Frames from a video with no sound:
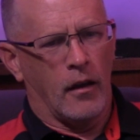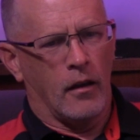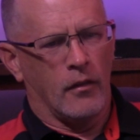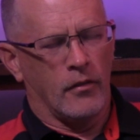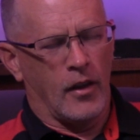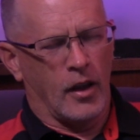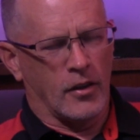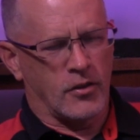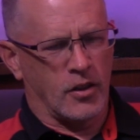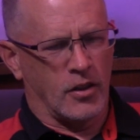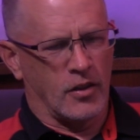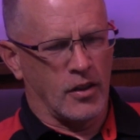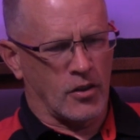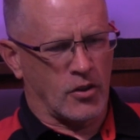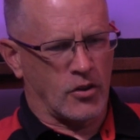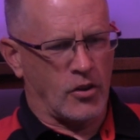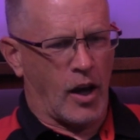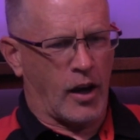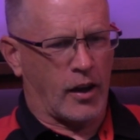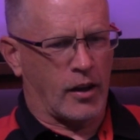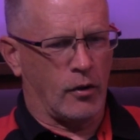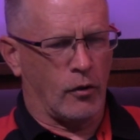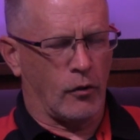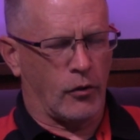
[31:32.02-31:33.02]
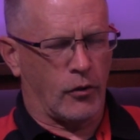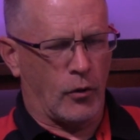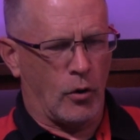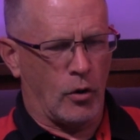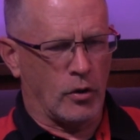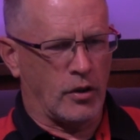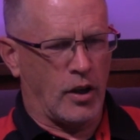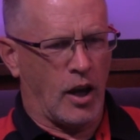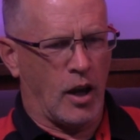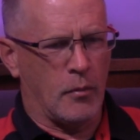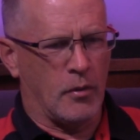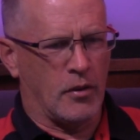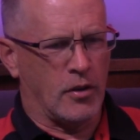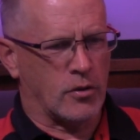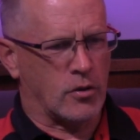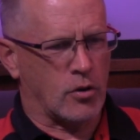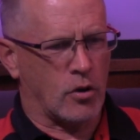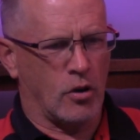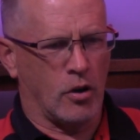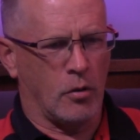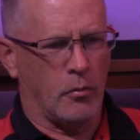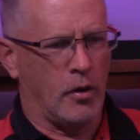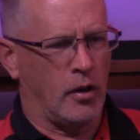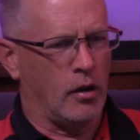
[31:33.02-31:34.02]
that's in the second or third game of the
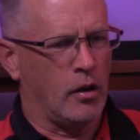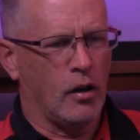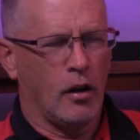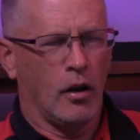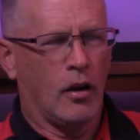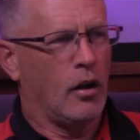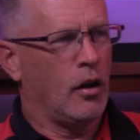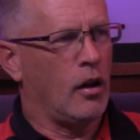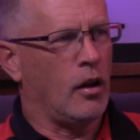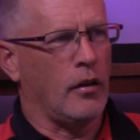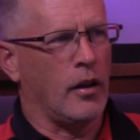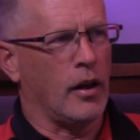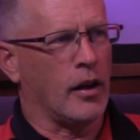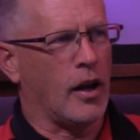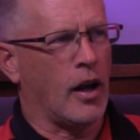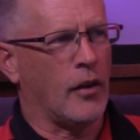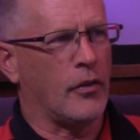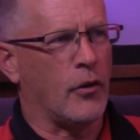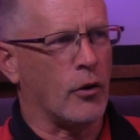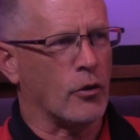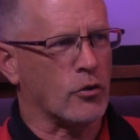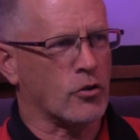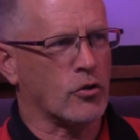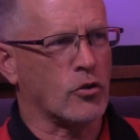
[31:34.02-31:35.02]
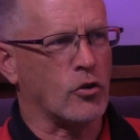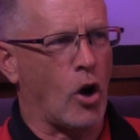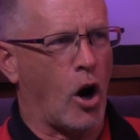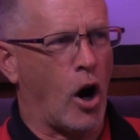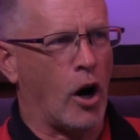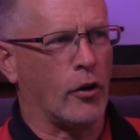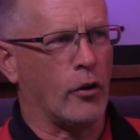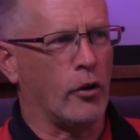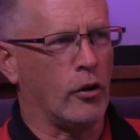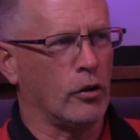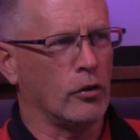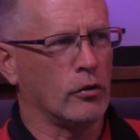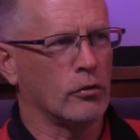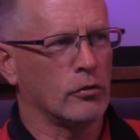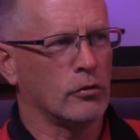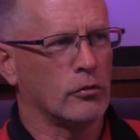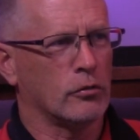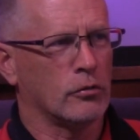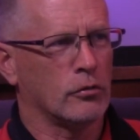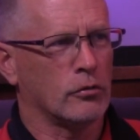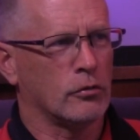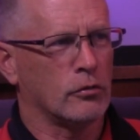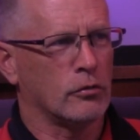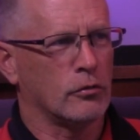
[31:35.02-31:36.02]
tournament, and they got their starter,
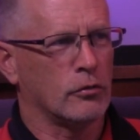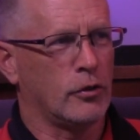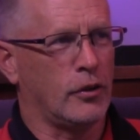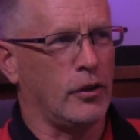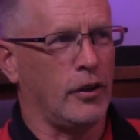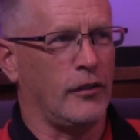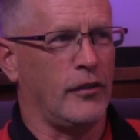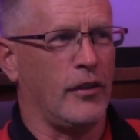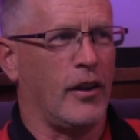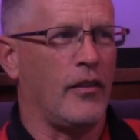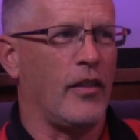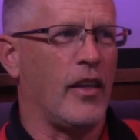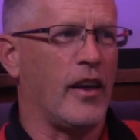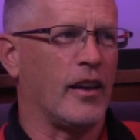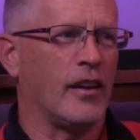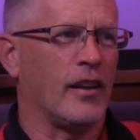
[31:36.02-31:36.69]
and then